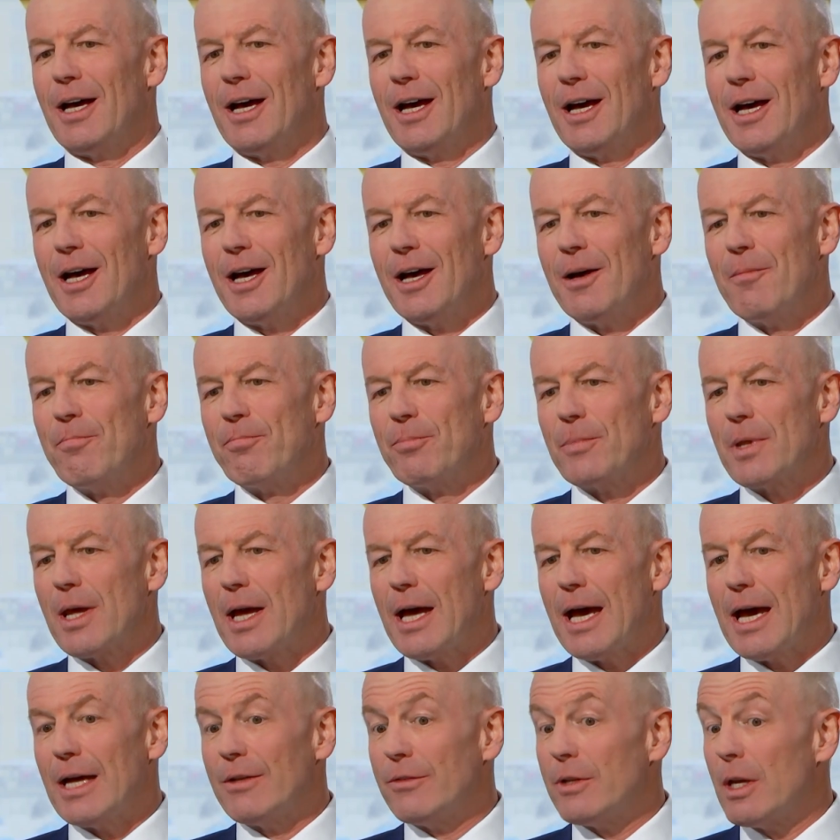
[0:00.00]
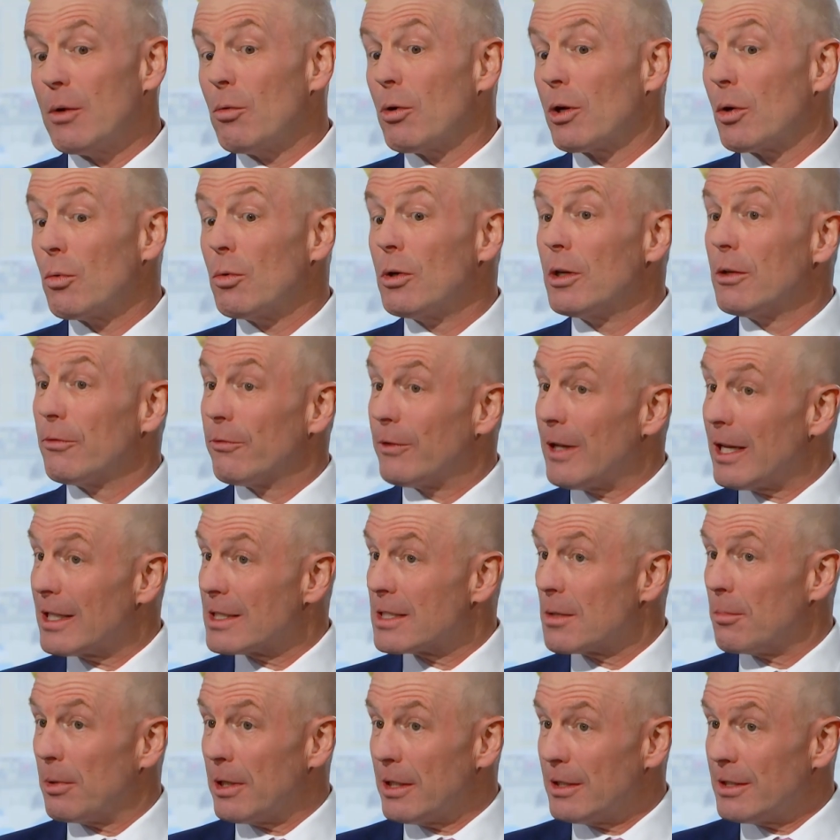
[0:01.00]
And they want to work
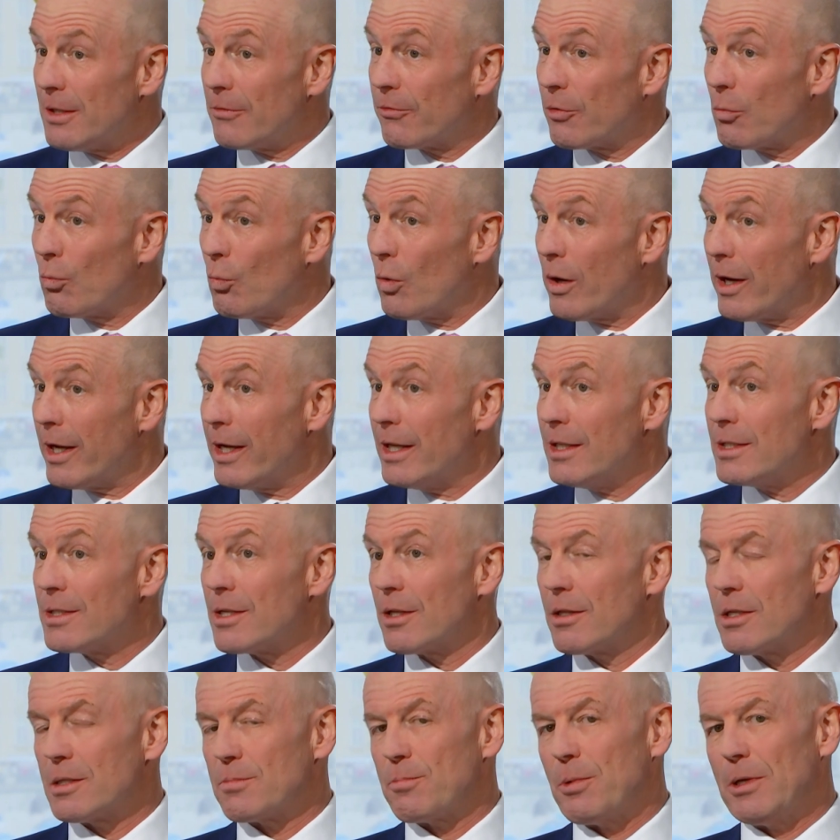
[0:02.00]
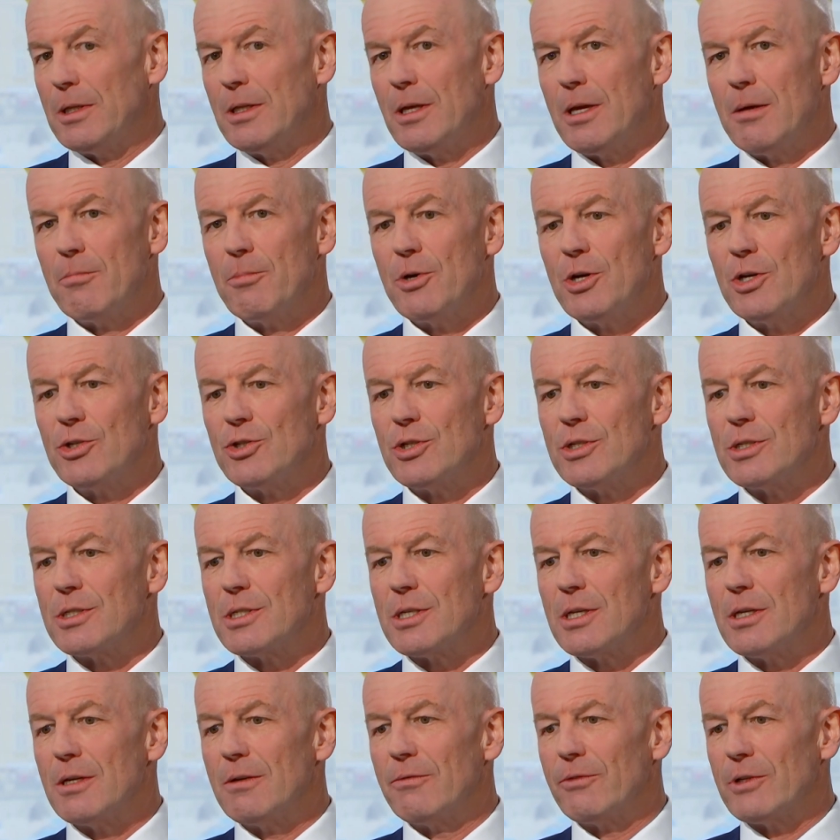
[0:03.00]
flexibly in different ways. So there's been the
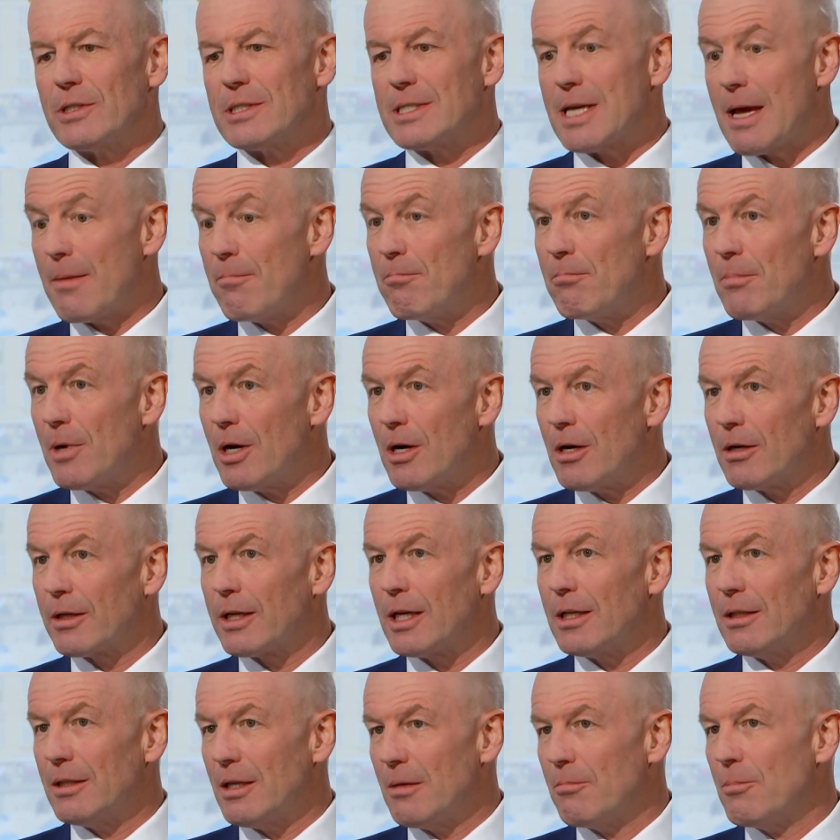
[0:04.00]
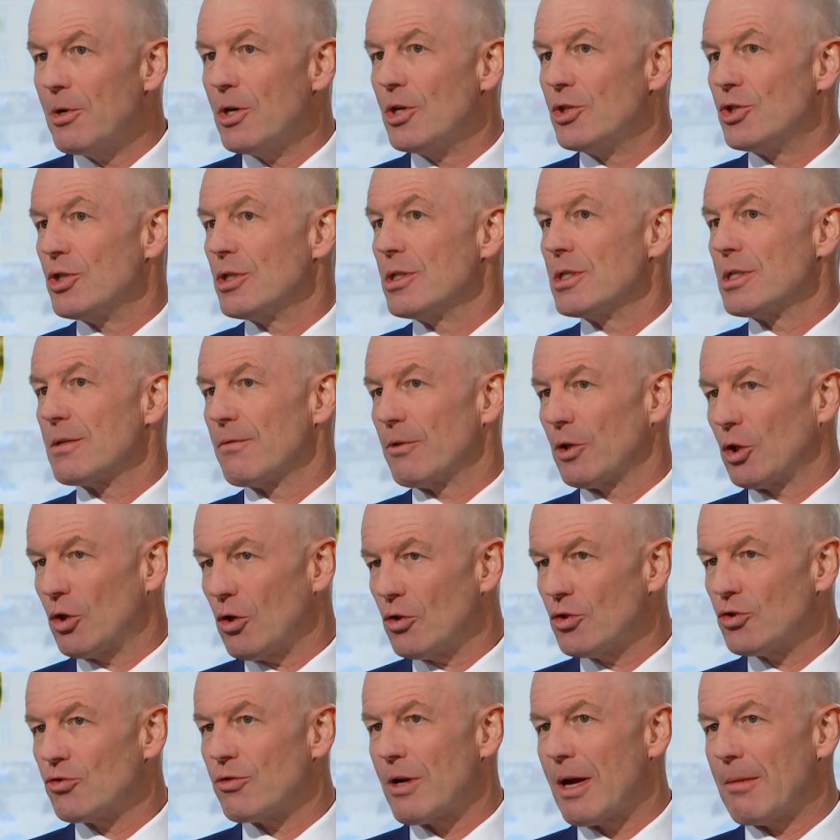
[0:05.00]
emergence of a temp market and the emergence of a
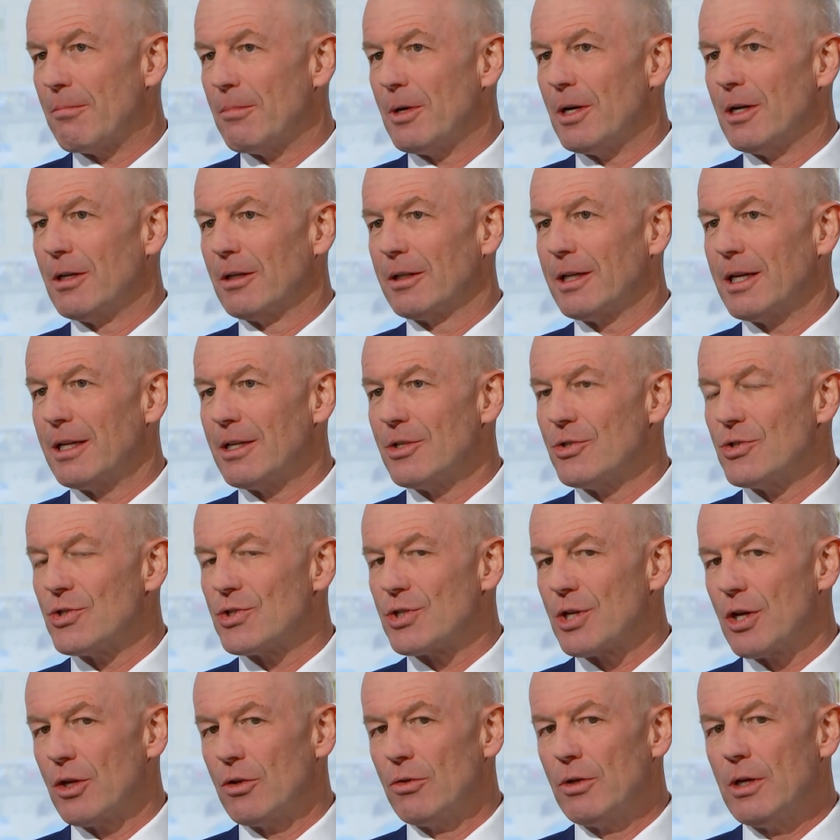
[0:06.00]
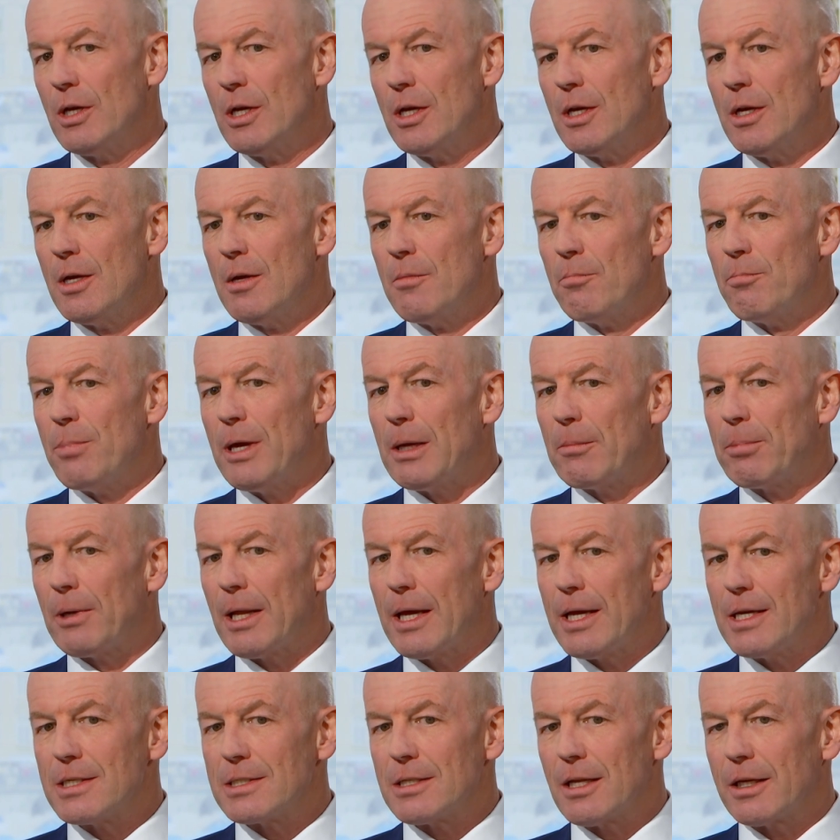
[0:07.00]
contract market. And so big
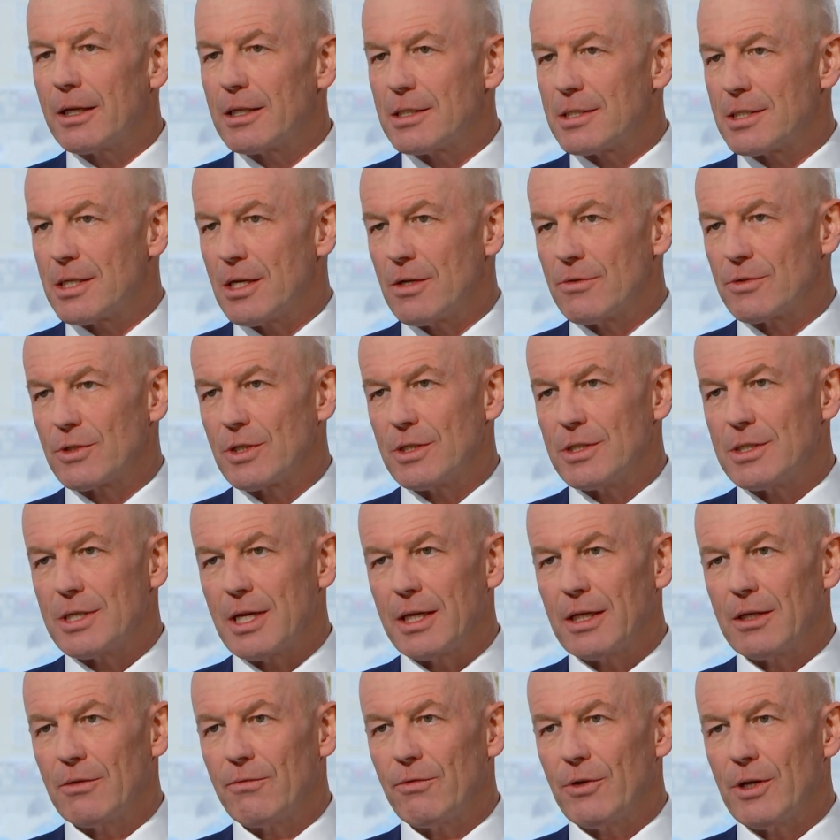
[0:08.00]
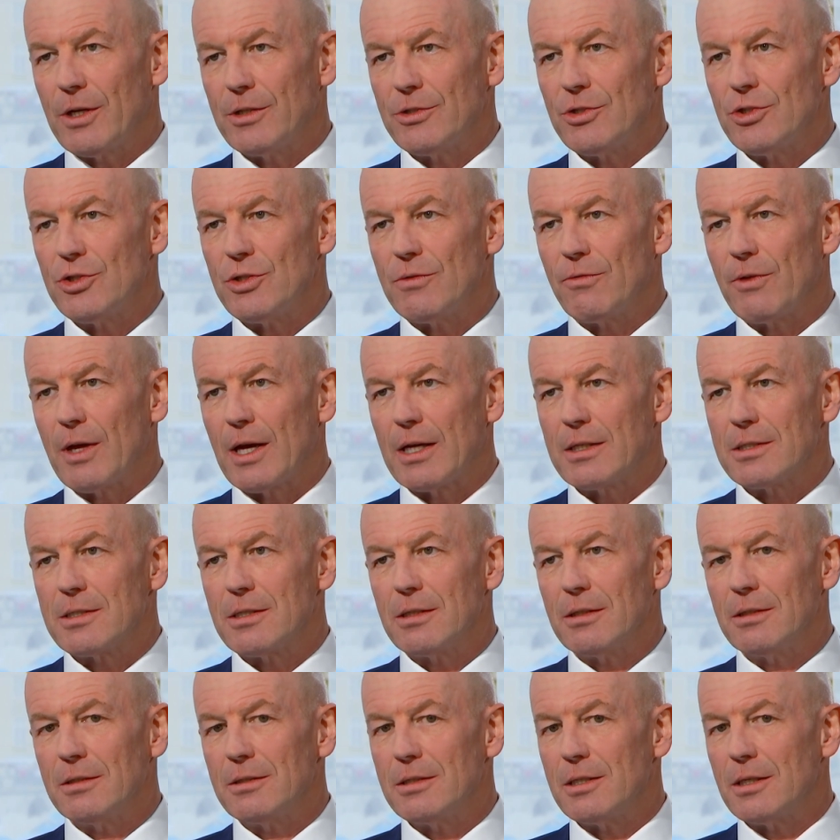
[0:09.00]
players like ourselves can take advantage of that.
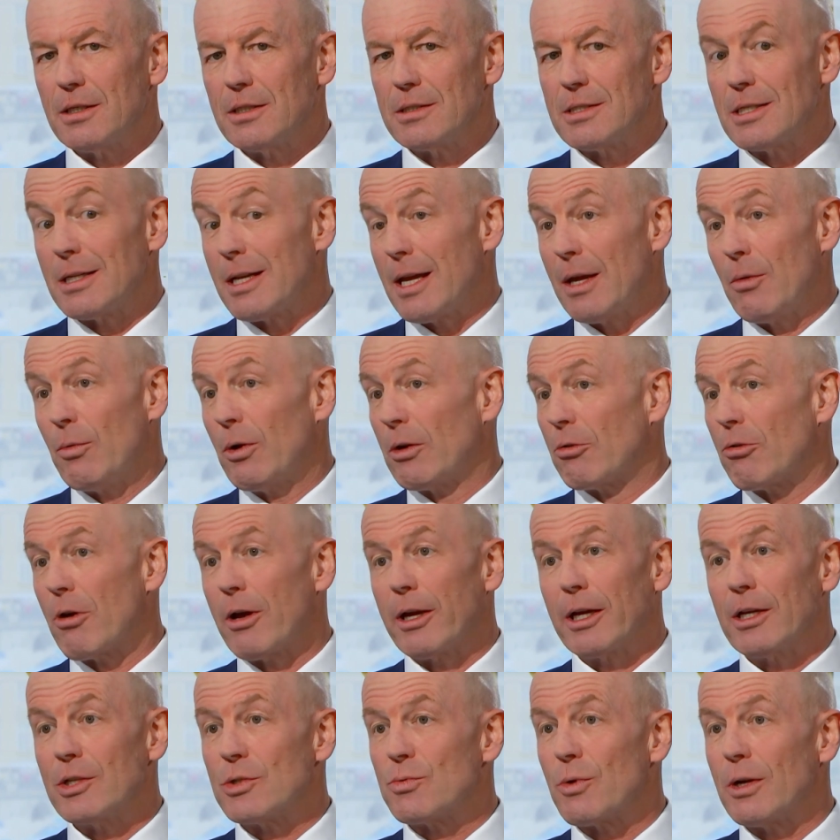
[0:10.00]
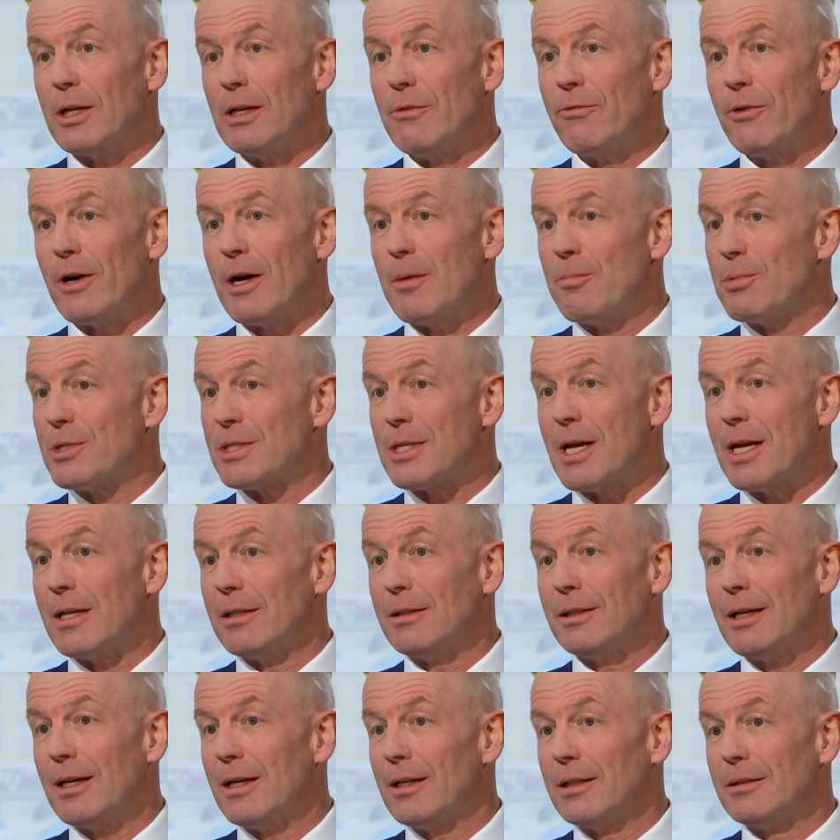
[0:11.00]
And today we're growing at
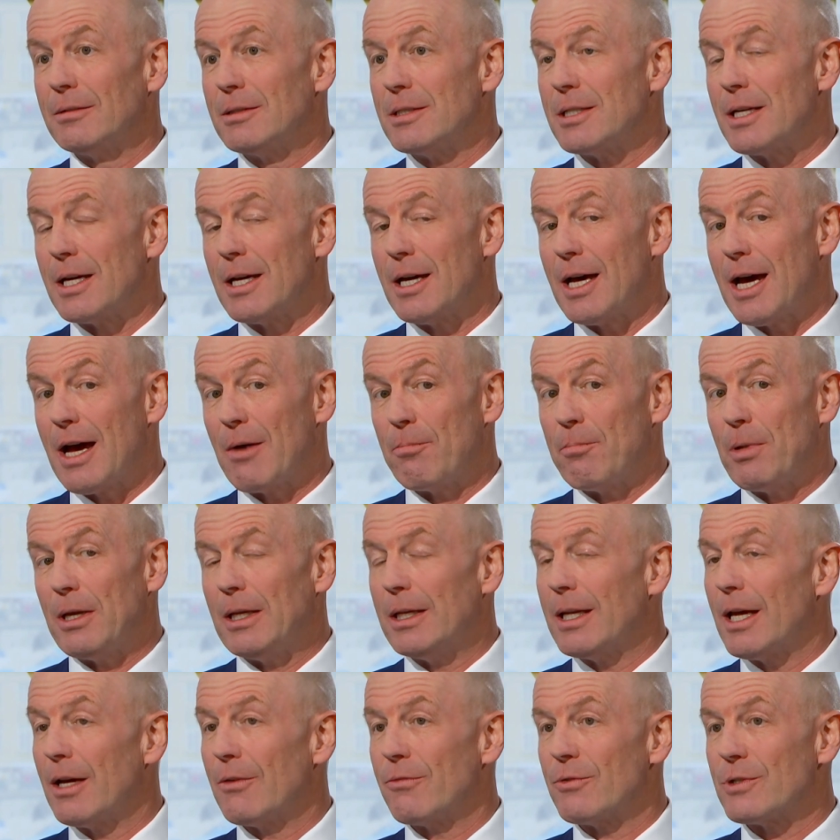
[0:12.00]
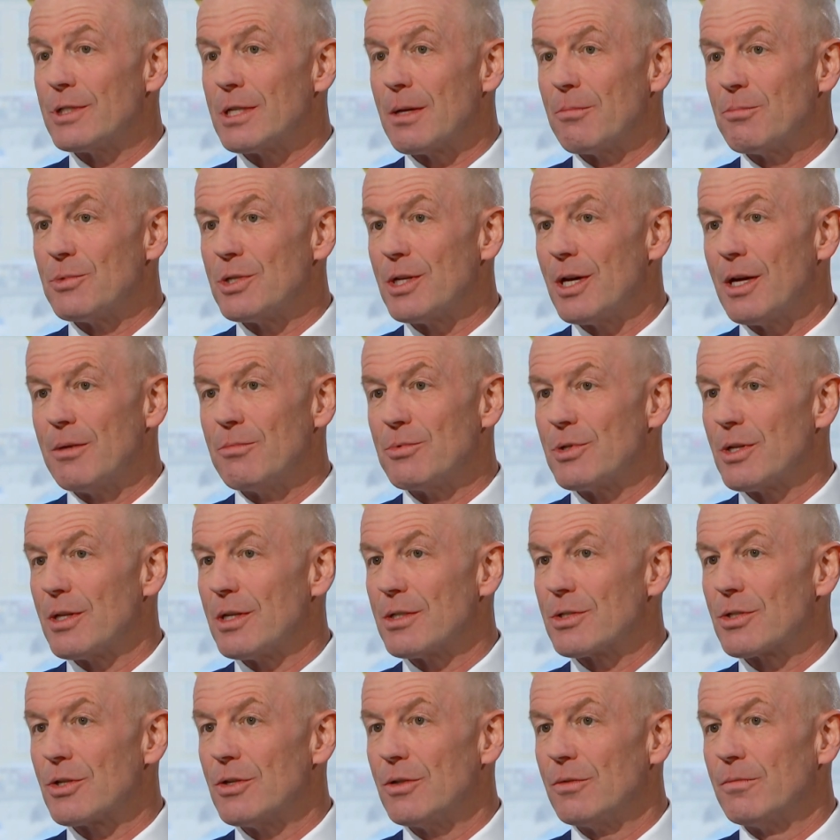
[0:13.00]
25% and have been now for some time. So
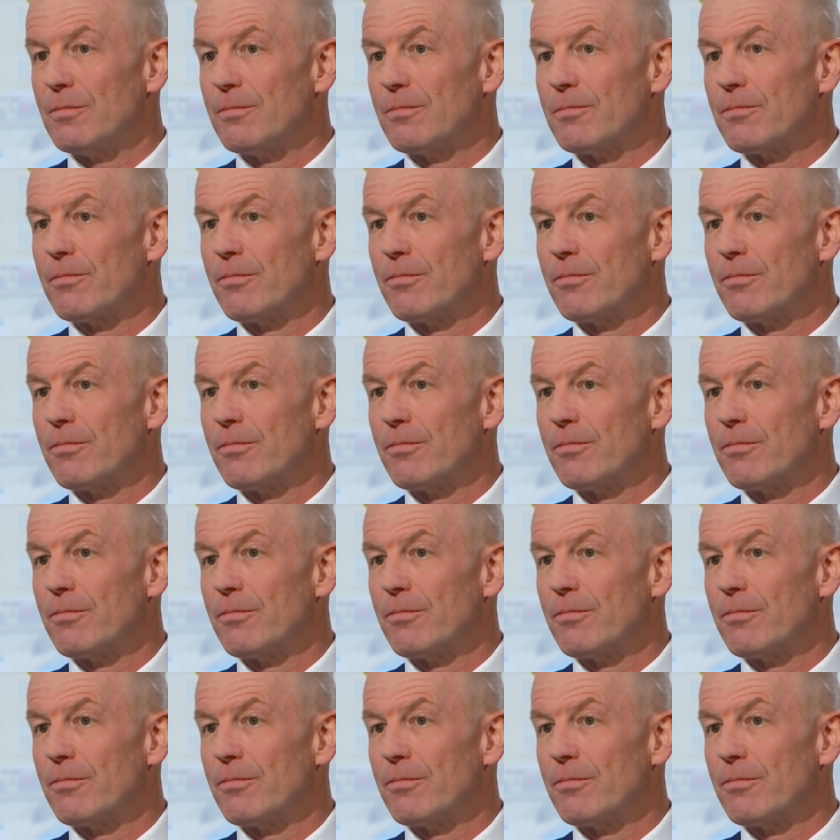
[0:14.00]
that's good.